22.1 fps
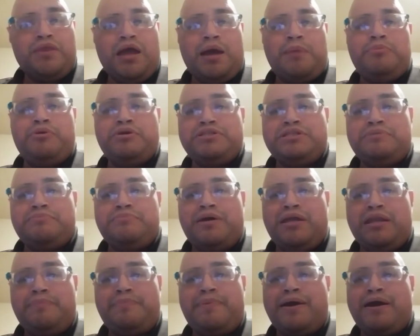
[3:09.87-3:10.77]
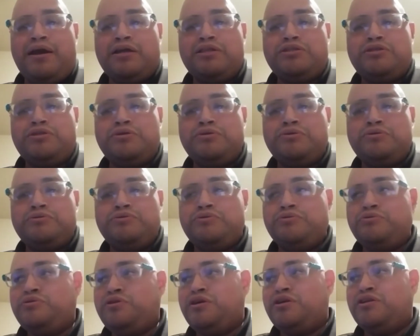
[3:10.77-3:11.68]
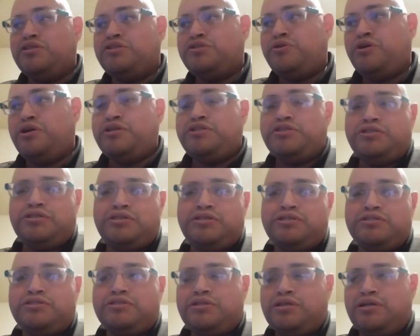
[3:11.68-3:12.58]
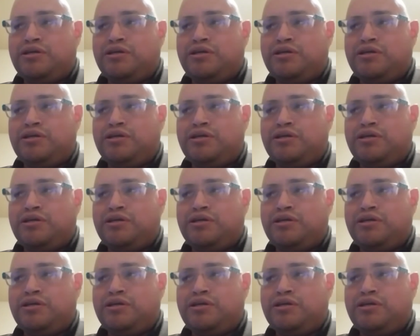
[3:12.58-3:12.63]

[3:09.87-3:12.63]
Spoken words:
I'm using Medibang to do the illustrations.